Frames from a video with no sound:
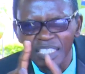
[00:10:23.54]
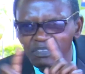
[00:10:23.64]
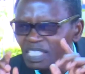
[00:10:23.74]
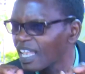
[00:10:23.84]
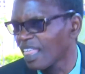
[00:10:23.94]

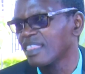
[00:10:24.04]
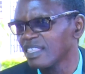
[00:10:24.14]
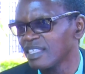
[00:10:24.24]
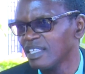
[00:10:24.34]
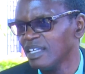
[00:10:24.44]
So when
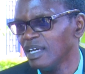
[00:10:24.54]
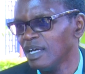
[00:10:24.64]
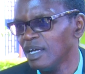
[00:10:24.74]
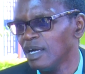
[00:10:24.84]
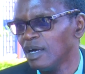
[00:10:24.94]
you see
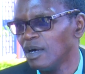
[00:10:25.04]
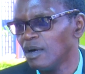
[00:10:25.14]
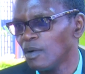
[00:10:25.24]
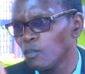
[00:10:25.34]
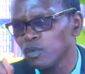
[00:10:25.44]
jam
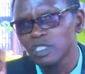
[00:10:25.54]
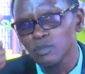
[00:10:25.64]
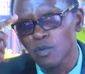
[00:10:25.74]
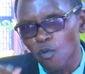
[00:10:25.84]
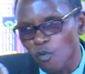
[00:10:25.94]
and
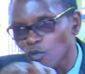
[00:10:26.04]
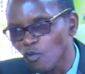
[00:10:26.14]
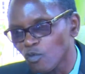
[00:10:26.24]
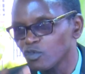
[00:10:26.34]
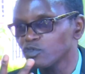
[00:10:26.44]
come,
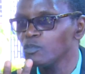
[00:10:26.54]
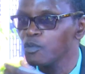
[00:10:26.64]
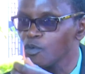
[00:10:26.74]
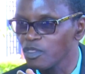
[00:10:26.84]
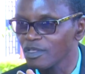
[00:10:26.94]
if you see
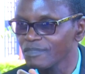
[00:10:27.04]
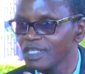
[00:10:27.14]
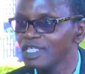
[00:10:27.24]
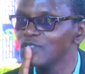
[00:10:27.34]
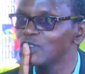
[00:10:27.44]
the hand
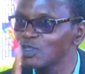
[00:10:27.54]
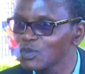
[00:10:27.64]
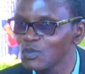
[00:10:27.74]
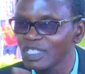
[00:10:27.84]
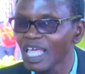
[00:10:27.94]
shape,
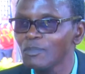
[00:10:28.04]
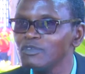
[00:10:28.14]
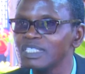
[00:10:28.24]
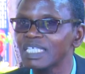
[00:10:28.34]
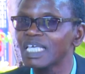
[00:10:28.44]
the mouth
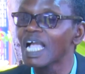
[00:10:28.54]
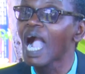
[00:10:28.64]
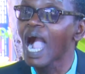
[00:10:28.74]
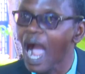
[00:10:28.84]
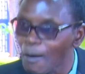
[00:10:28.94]
shape,
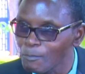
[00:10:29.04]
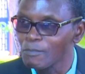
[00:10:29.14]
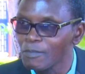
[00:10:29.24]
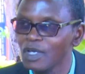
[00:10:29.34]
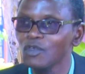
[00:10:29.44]
it's
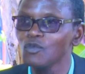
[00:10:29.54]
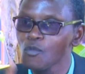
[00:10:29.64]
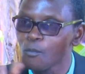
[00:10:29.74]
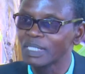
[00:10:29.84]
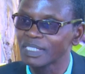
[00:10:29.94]
almost the
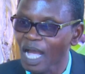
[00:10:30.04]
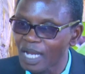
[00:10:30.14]
same.